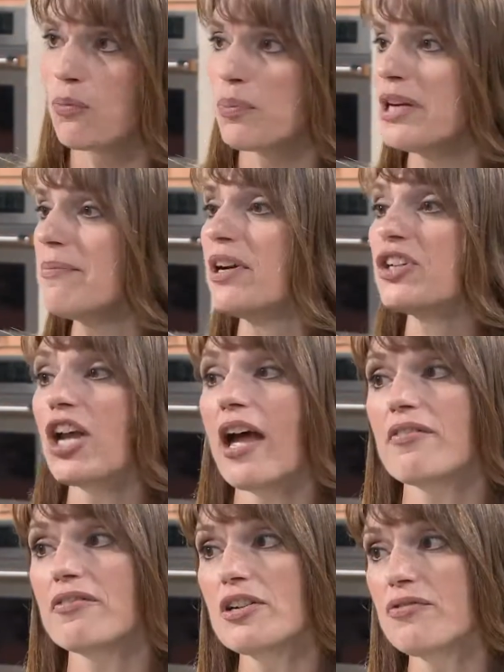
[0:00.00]
pretty much
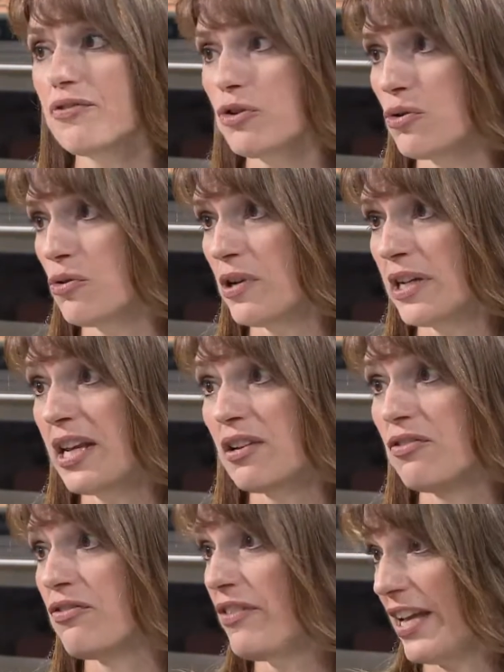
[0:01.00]
every food food can
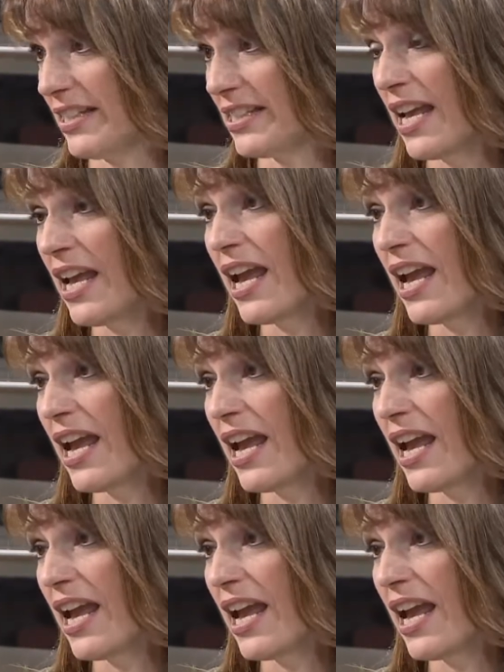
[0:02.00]
fit.